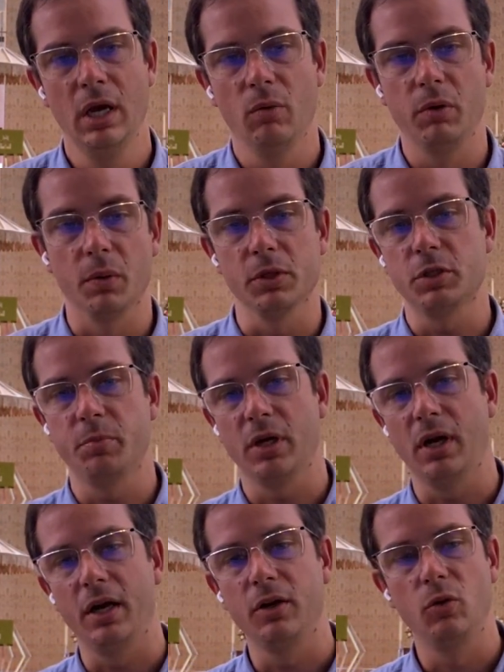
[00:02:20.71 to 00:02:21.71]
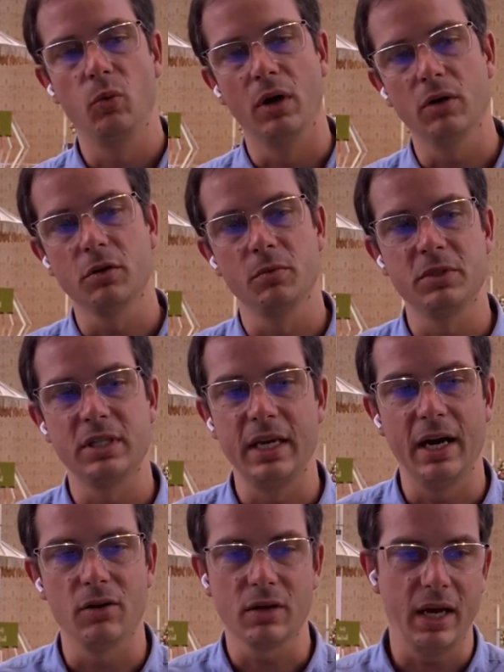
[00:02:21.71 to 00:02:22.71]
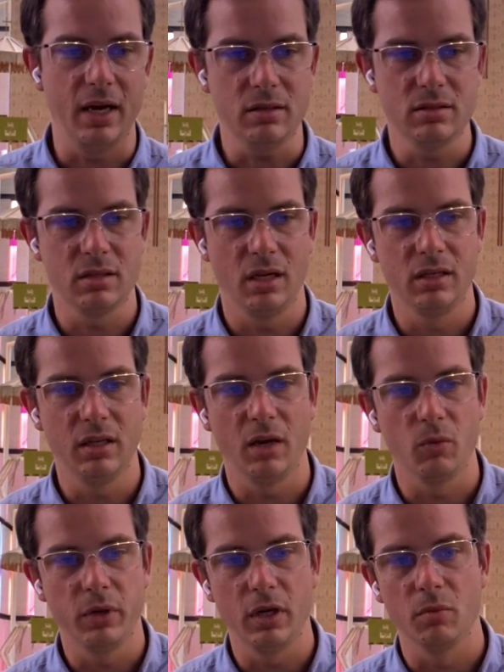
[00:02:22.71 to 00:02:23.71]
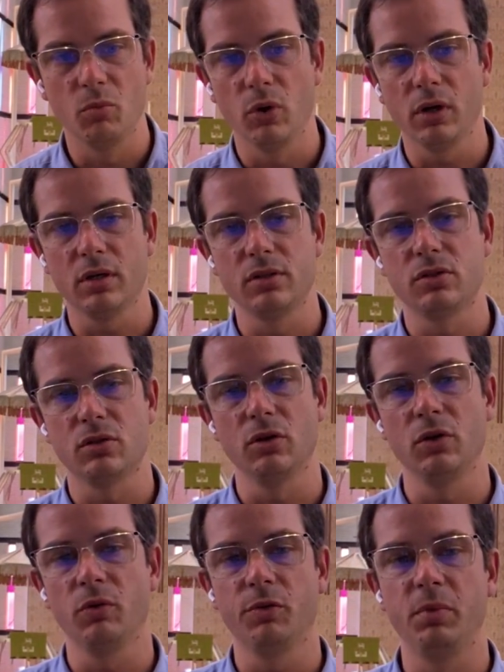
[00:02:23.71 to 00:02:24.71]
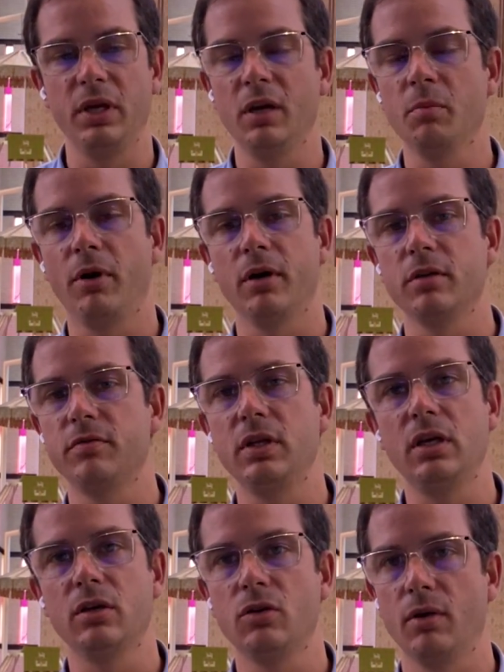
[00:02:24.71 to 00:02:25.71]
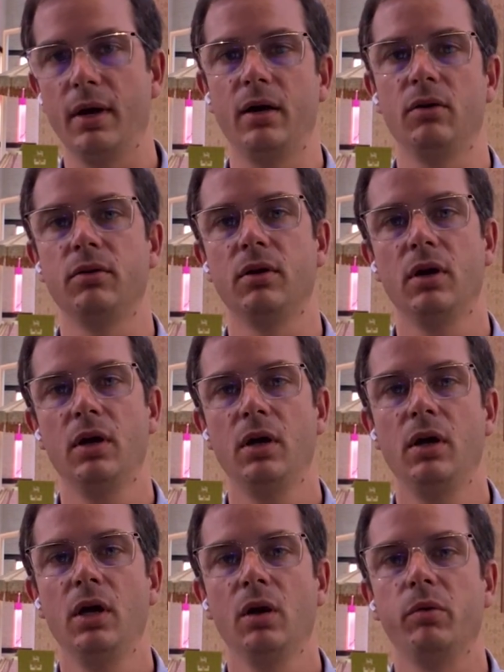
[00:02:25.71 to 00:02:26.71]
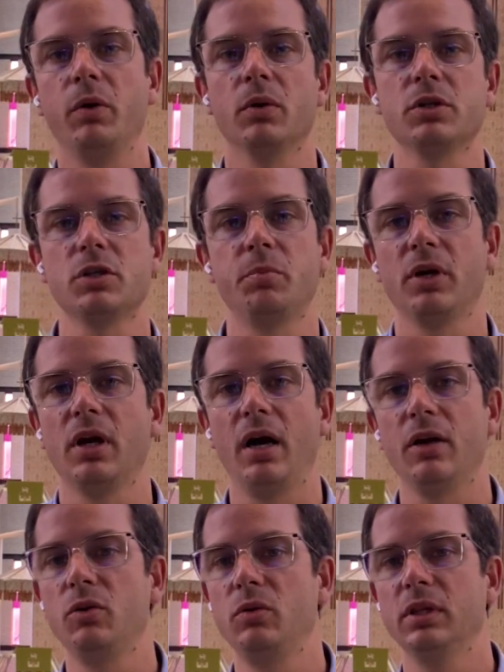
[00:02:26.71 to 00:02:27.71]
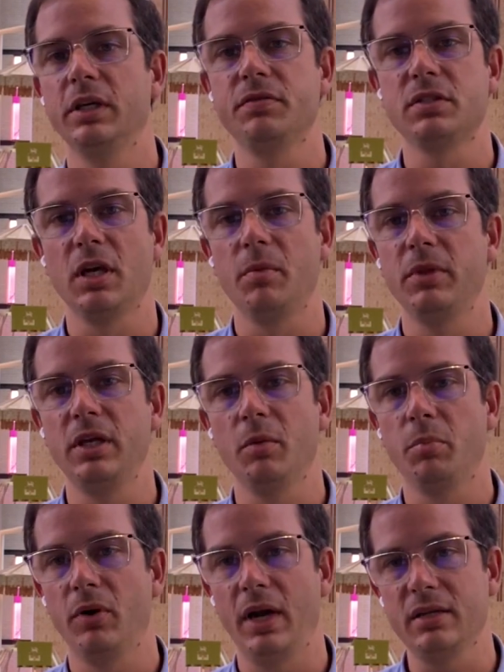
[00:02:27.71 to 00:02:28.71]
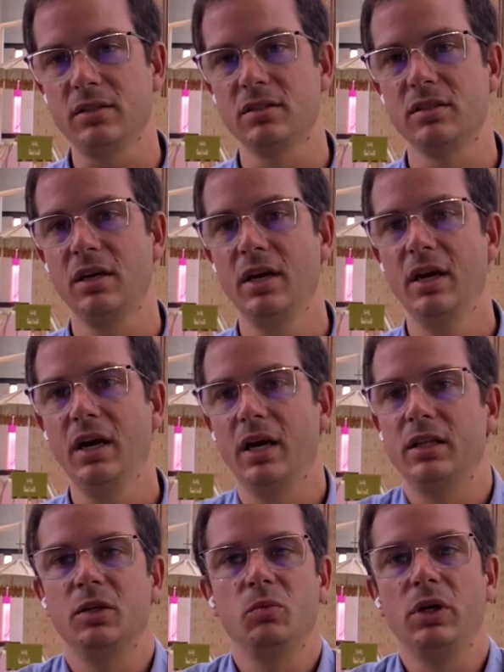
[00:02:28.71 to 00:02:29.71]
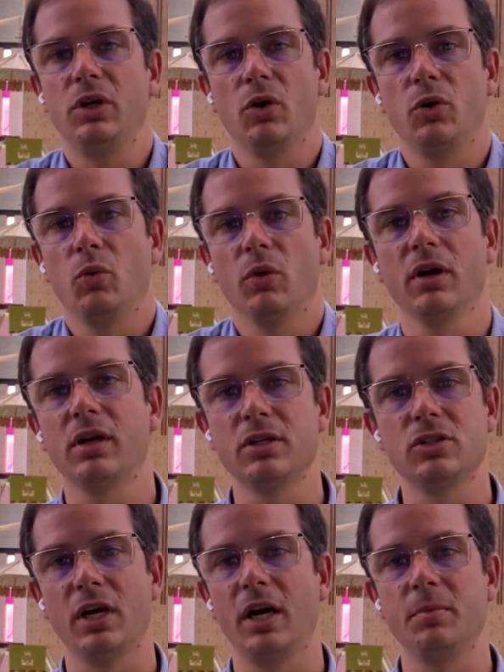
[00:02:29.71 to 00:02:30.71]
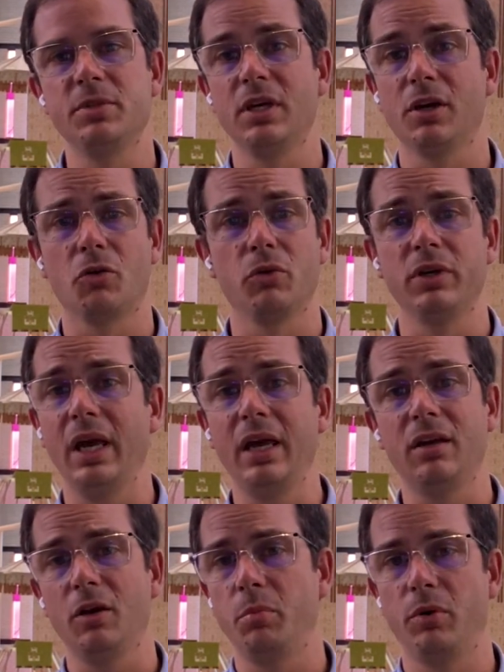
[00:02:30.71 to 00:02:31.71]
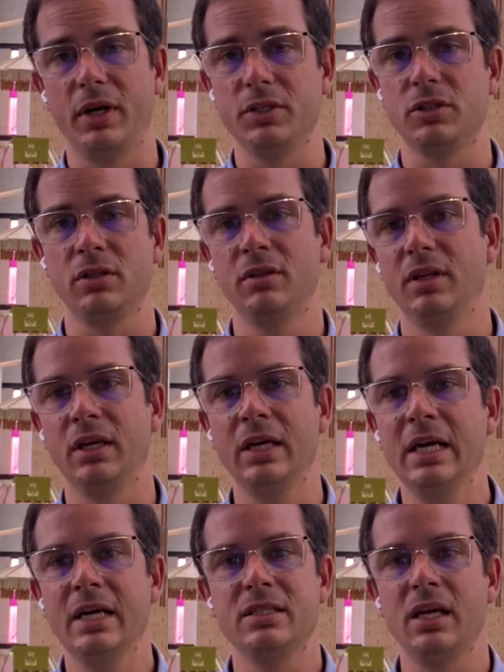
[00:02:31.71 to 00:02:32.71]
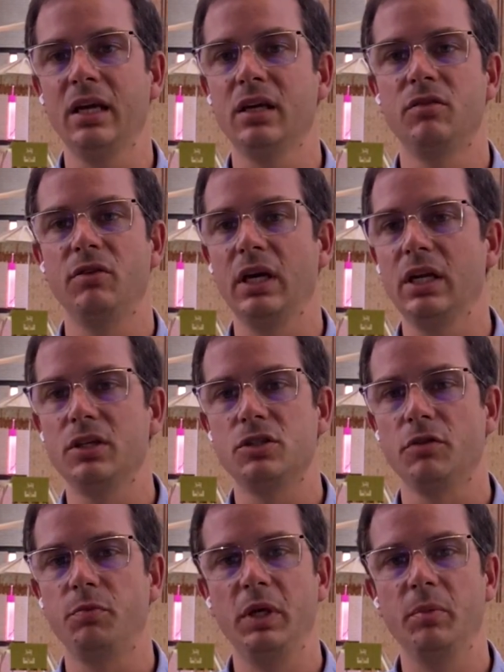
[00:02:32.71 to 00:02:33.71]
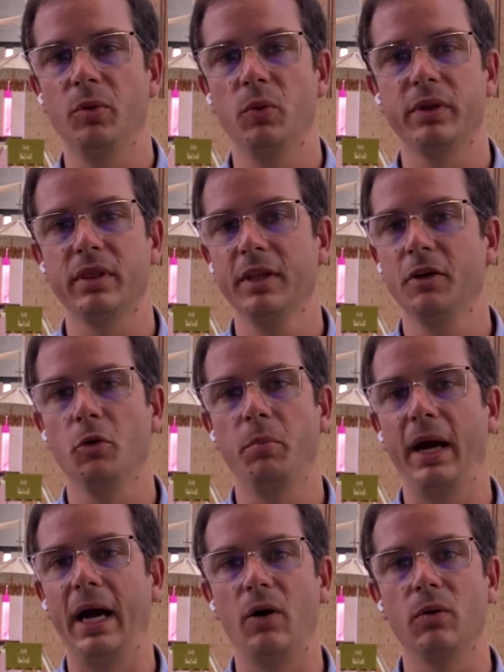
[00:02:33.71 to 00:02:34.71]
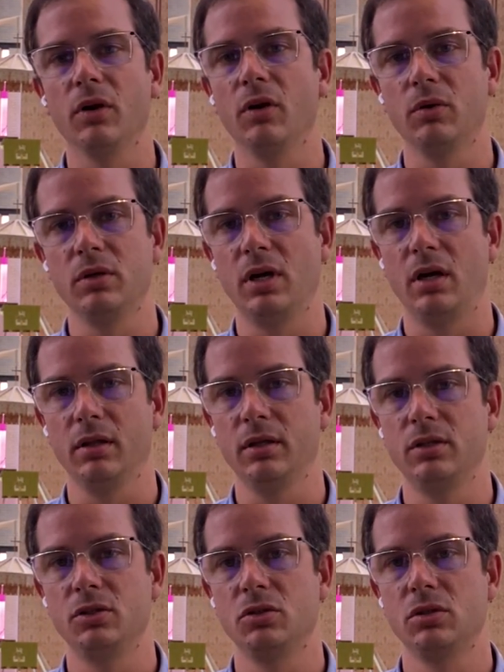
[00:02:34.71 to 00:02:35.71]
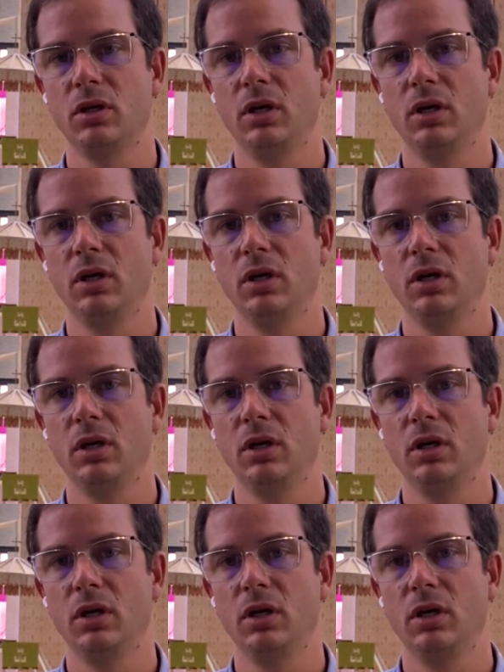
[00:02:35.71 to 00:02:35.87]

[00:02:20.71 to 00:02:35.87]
We worship a God who welcomes the outcast, and yet we are more concerned with being part of the in crowd. We worship a God who lifts up the oppressed, and then we go to work in jobs that create oppression, that take advantage of people with little power or knowledge.